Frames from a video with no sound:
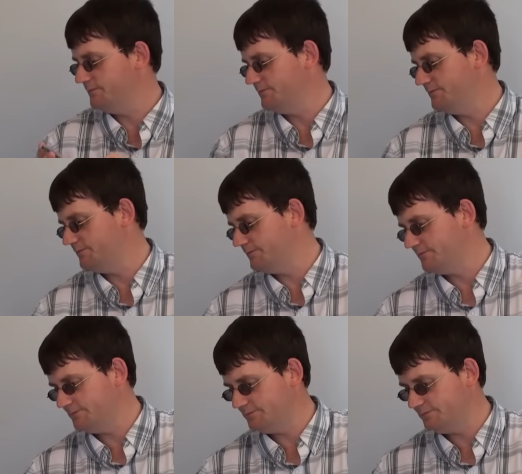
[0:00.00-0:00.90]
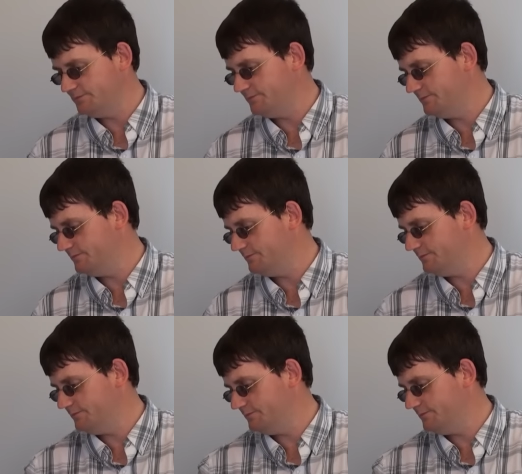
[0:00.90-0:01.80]

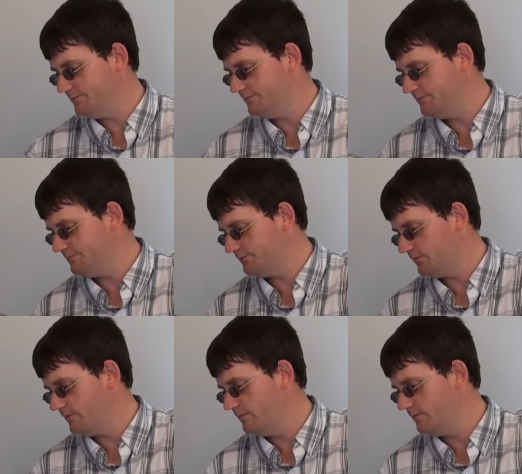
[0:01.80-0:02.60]
(silence)